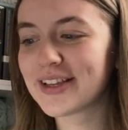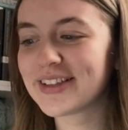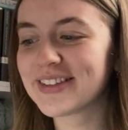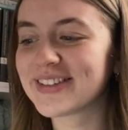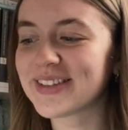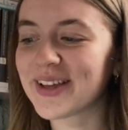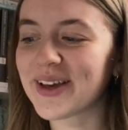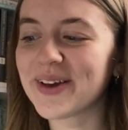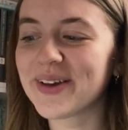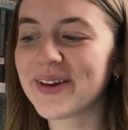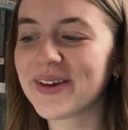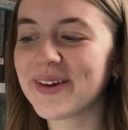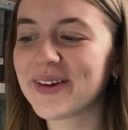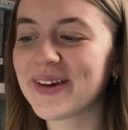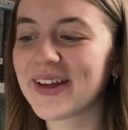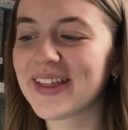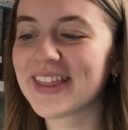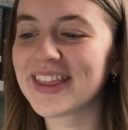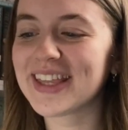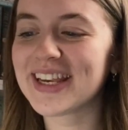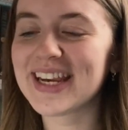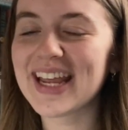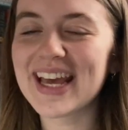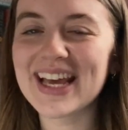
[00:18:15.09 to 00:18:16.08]
so
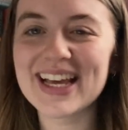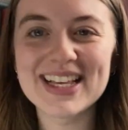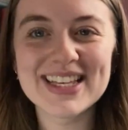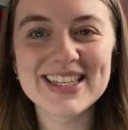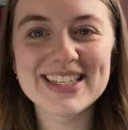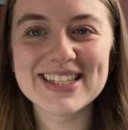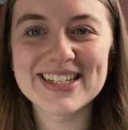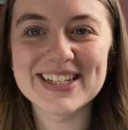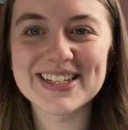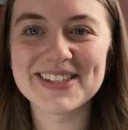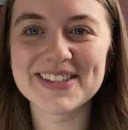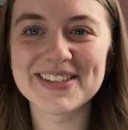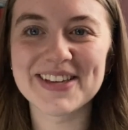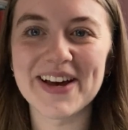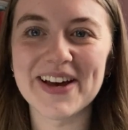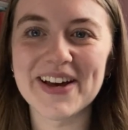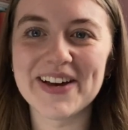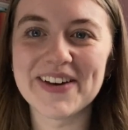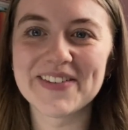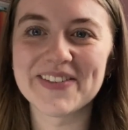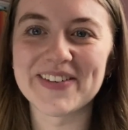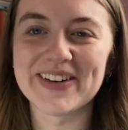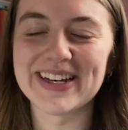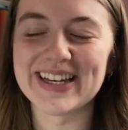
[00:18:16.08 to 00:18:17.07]
the next
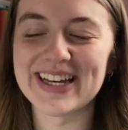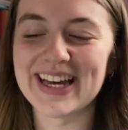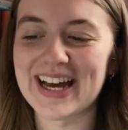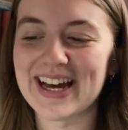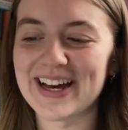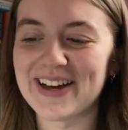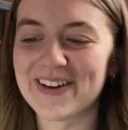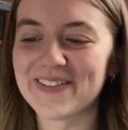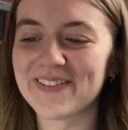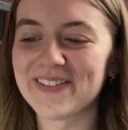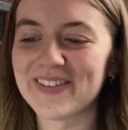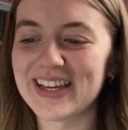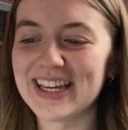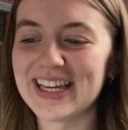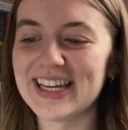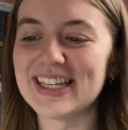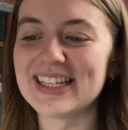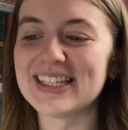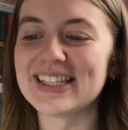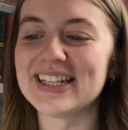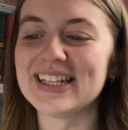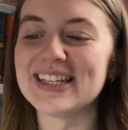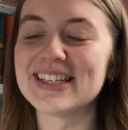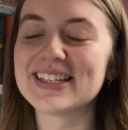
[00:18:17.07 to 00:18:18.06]
scarf I have
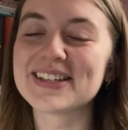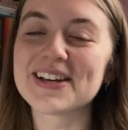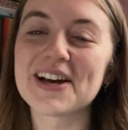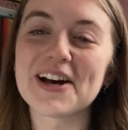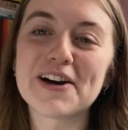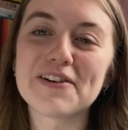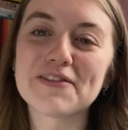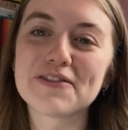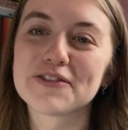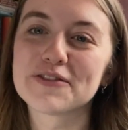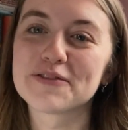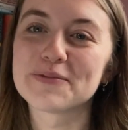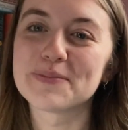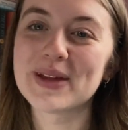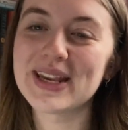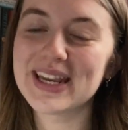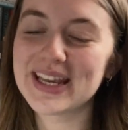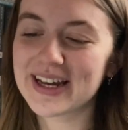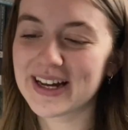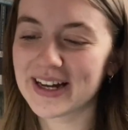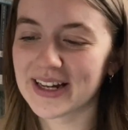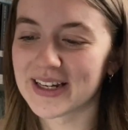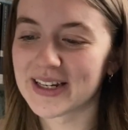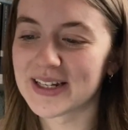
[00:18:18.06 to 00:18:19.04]
is the Scarf of Many
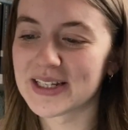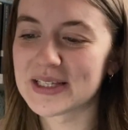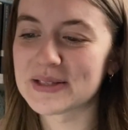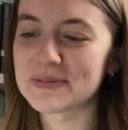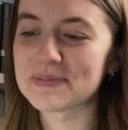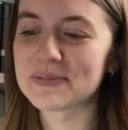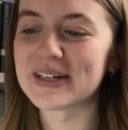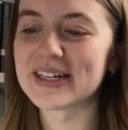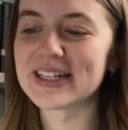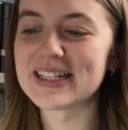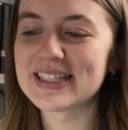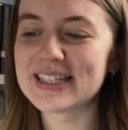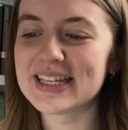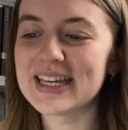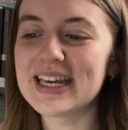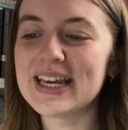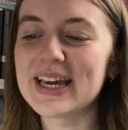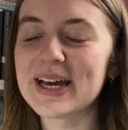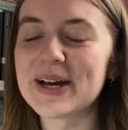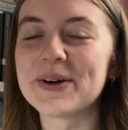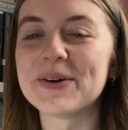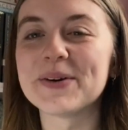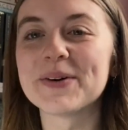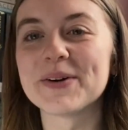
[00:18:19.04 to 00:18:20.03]
Colours by
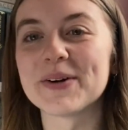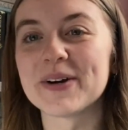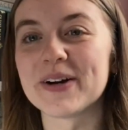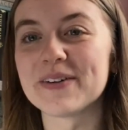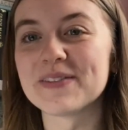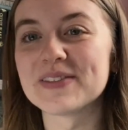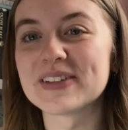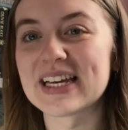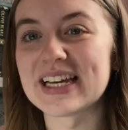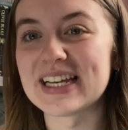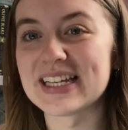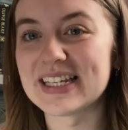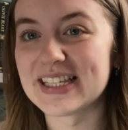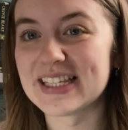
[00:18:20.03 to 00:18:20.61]
TL Crafts and